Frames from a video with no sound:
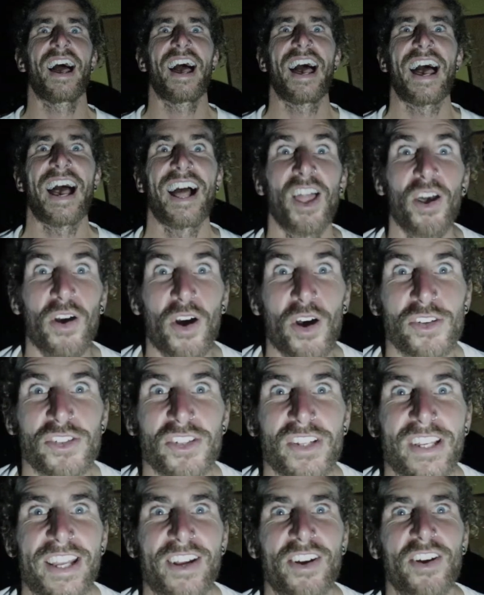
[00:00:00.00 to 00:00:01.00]
Hello
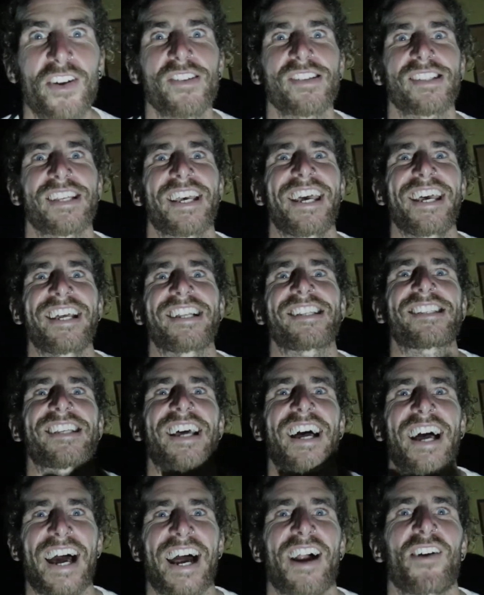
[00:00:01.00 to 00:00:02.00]
Ocean Heroes, it's
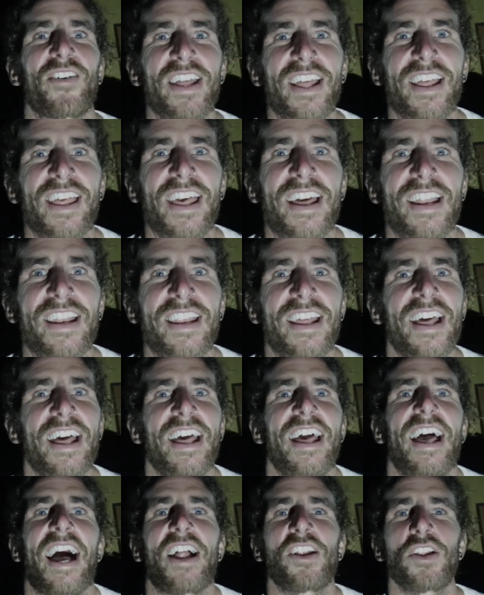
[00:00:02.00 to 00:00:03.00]
Harry again
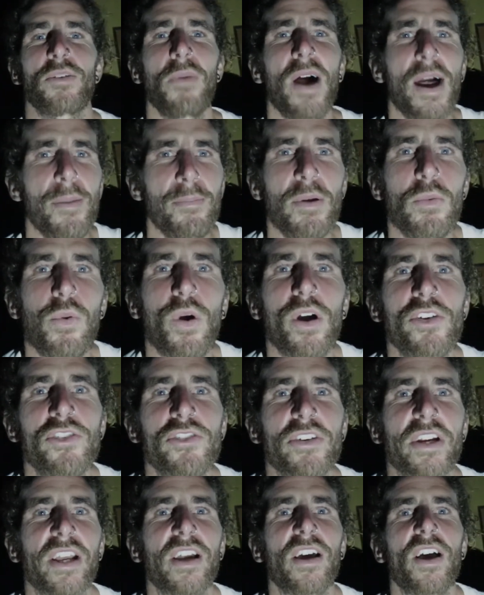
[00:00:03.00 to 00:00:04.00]
and you might be
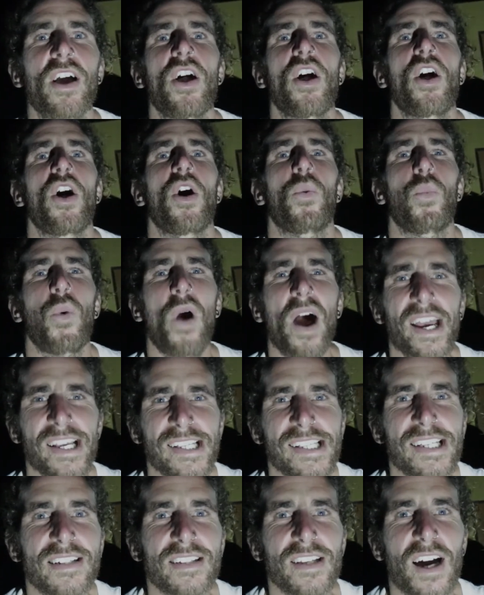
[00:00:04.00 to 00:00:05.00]
wondering why
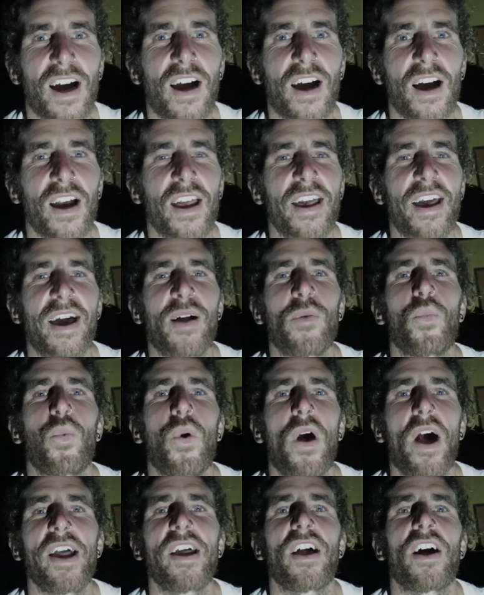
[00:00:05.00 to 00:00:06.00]
is it dark and
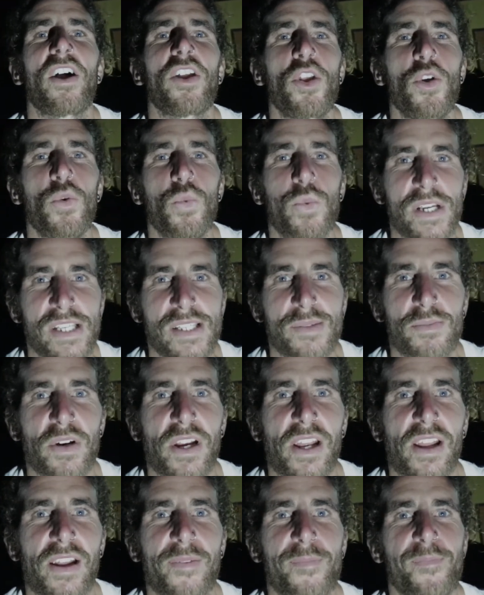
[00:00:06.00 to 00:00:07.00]
why are you
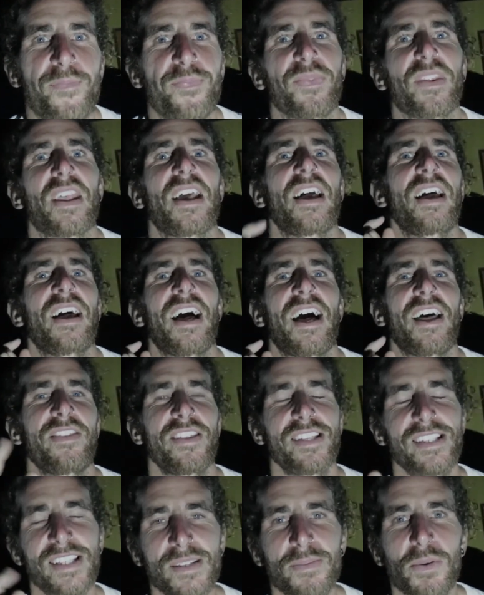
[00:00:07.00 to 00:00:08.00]
whispering? And
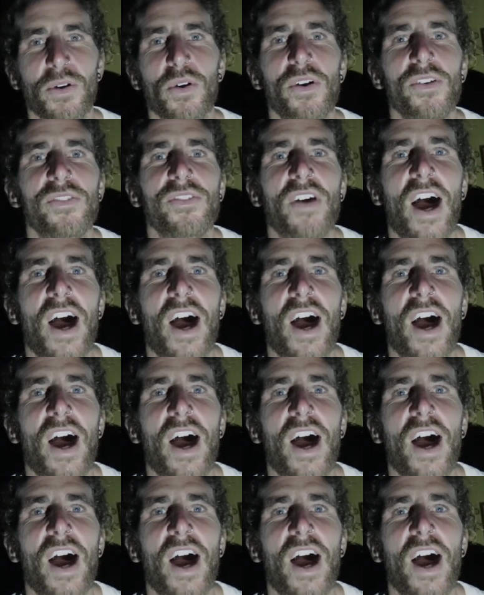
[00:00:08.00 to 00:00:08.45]
this is because